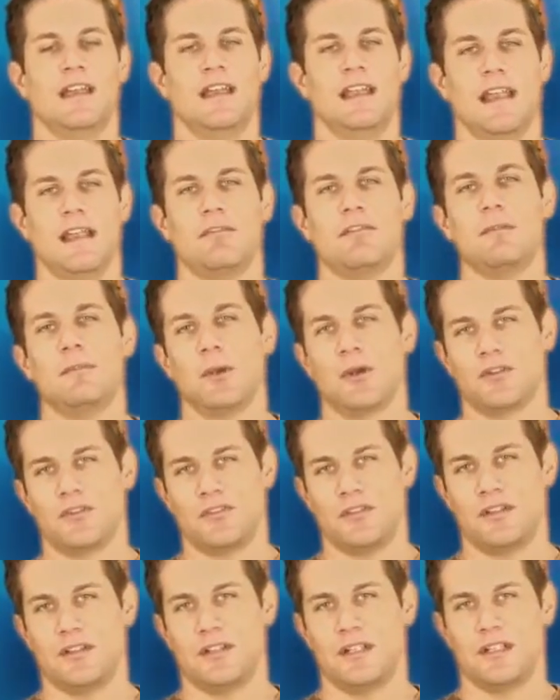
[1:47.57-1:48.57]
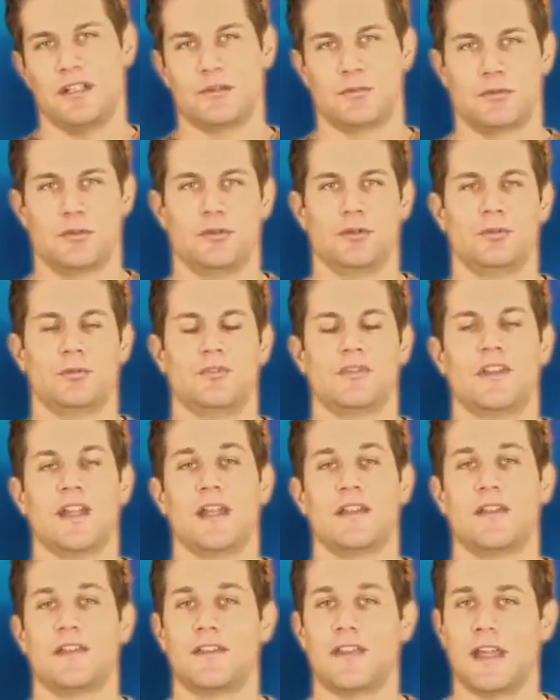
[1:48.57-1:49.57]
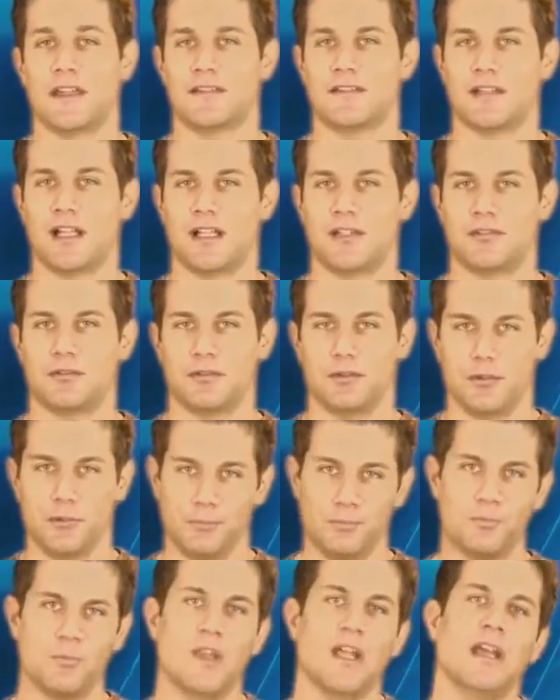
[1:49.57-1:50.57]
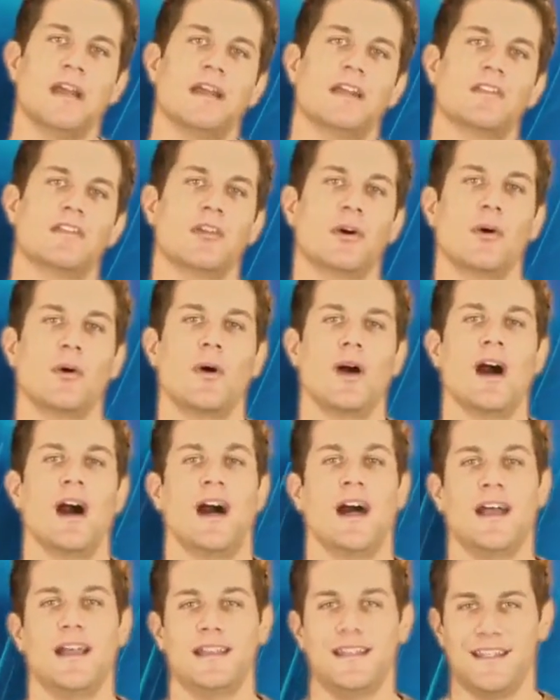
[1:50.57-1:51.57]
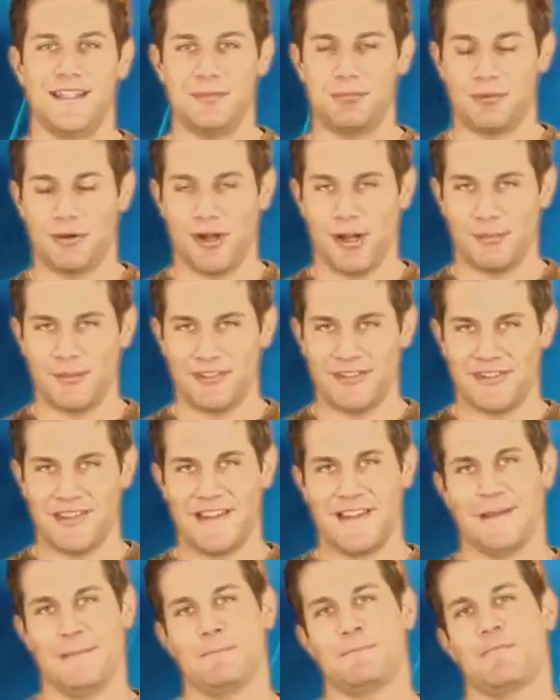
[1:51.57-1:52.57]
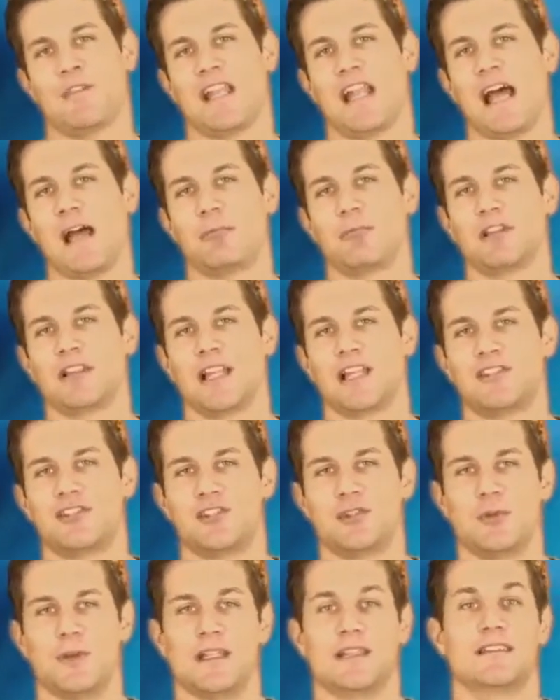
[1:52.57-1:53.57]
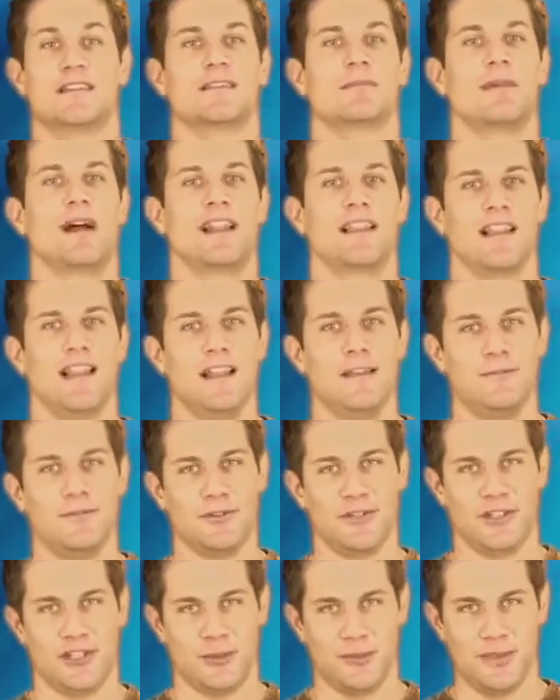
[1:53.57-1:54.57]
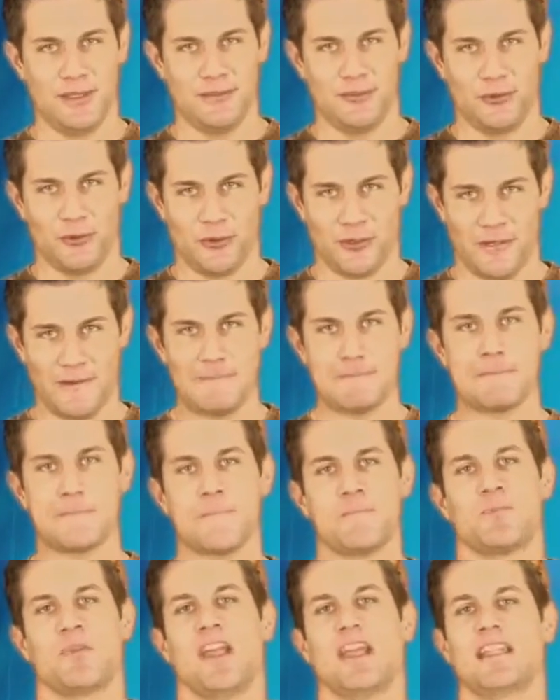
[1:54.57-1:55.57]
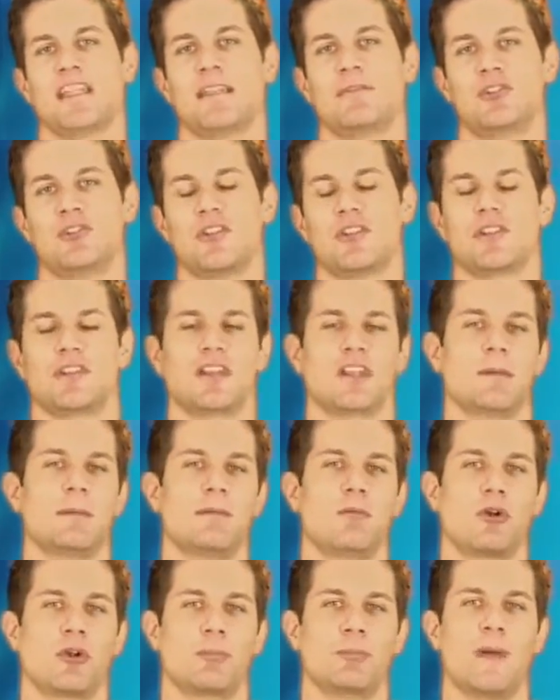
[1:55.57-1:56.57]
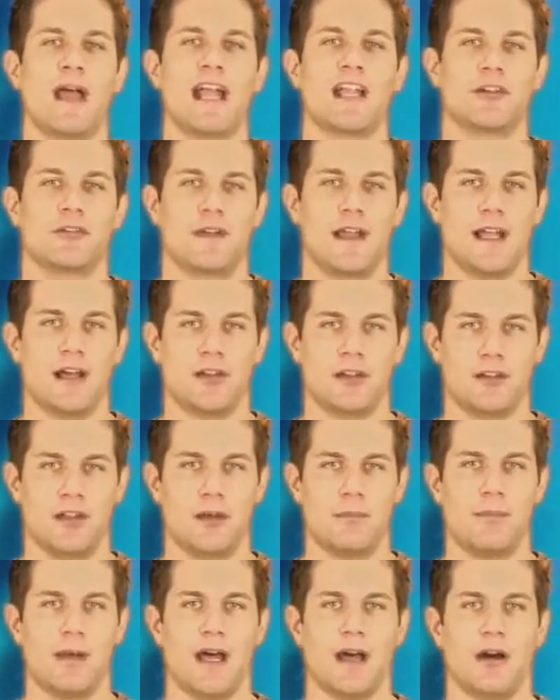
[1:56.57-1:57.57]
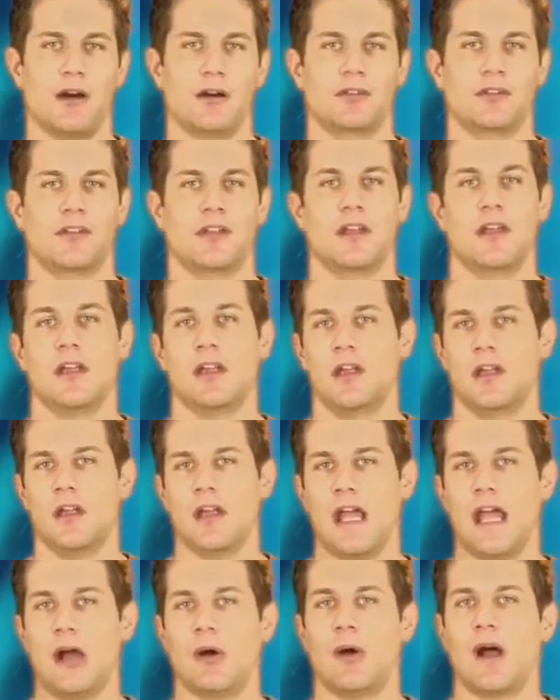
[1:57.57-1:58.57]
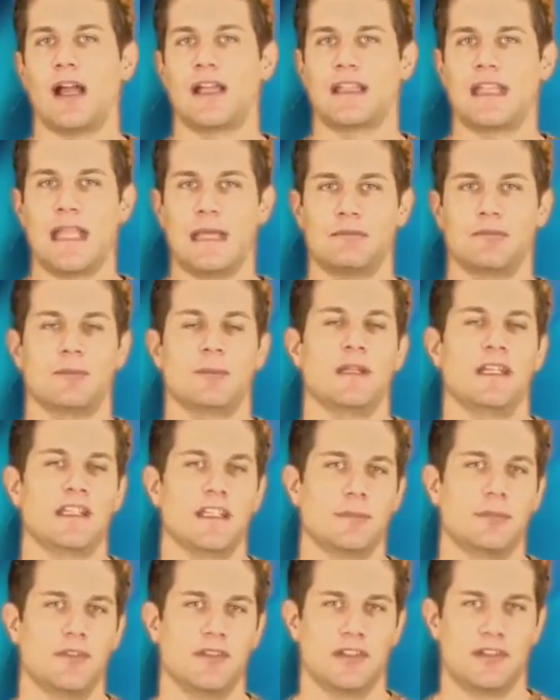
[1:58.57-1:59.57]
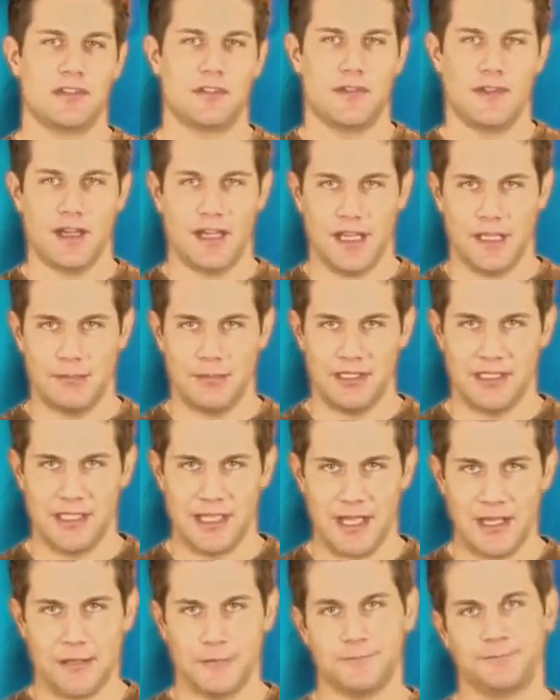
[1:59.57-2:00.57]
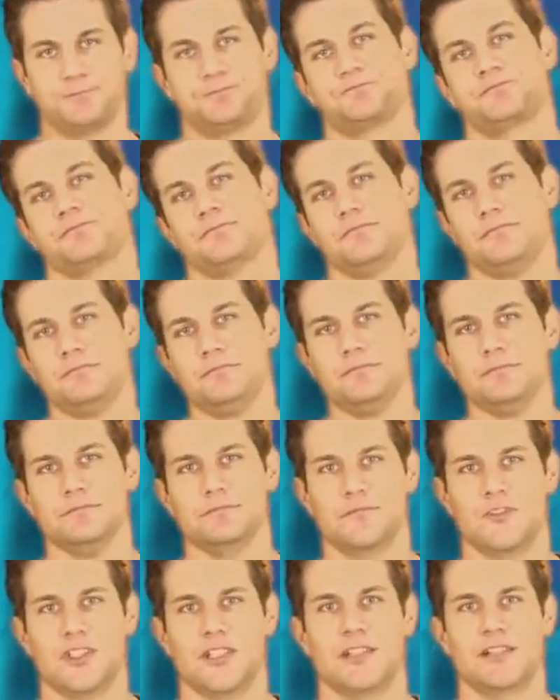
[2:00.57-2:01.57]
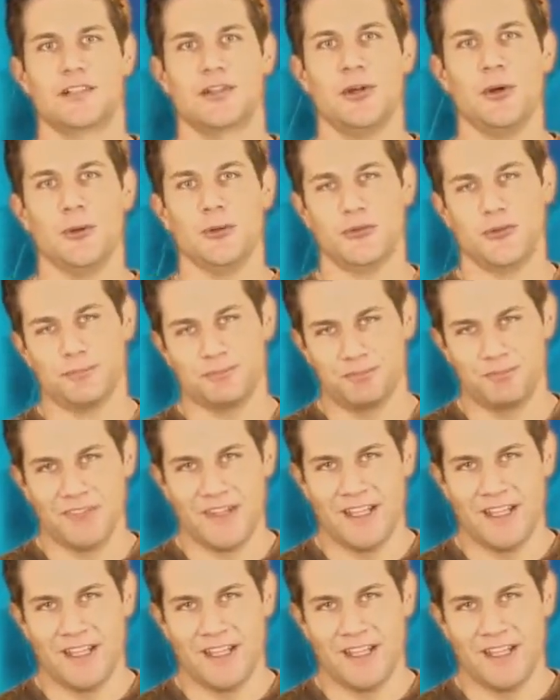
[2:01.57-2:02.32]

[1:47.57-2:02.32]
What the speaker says: And every person in the room said that that's not true. So I did promise them that I would let you into my life a little bit more and give you just a little bit more background about how I came to be in the position that I am in now. So here it goes.